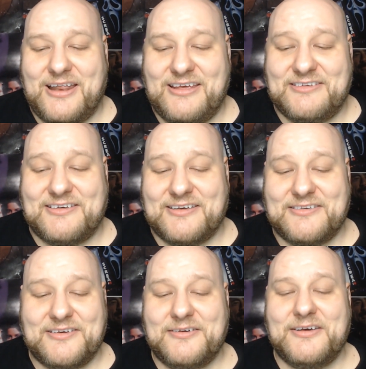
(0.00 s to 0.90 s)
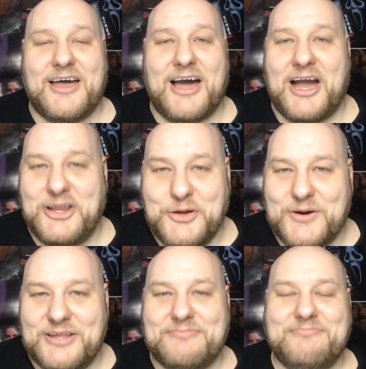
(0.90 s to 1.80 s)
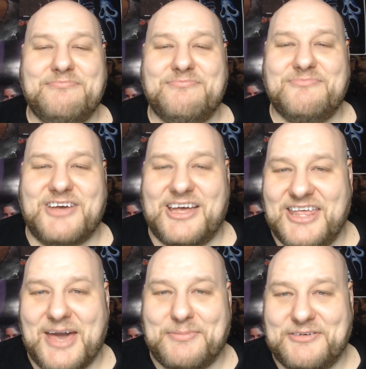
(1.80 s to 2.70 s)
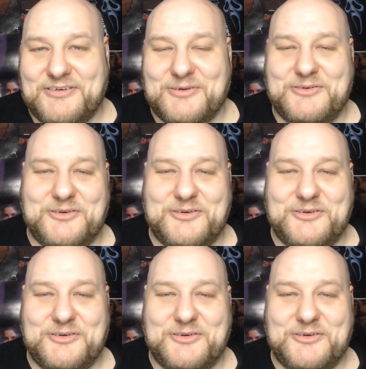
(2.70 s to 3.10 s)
And he says, "I knew it," to end the episode.